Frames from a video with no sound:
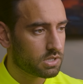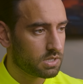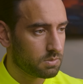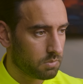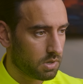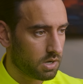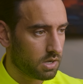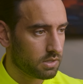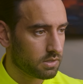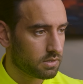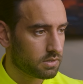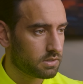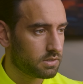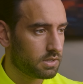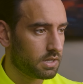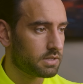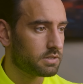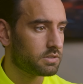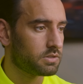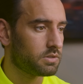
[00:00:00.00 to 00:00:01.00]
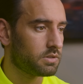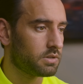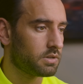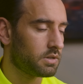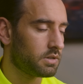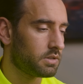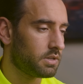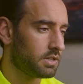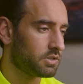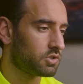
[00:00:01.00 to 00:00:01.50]
demand than,
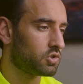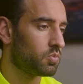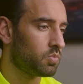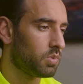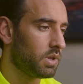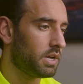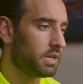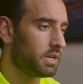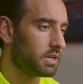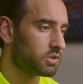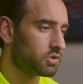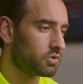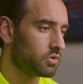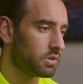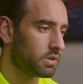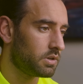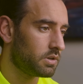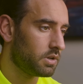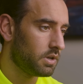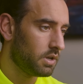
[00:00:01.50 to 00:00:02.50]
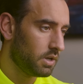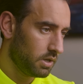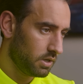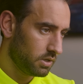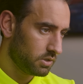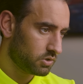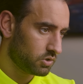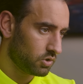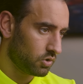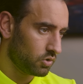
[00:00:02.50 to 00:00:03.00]
uh, than supply, actually.
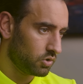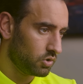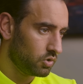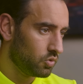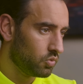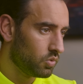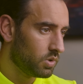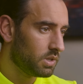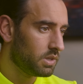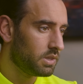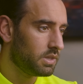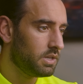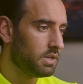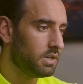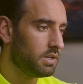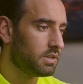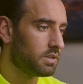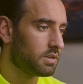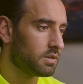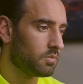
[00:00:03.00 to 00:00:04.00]
So you will need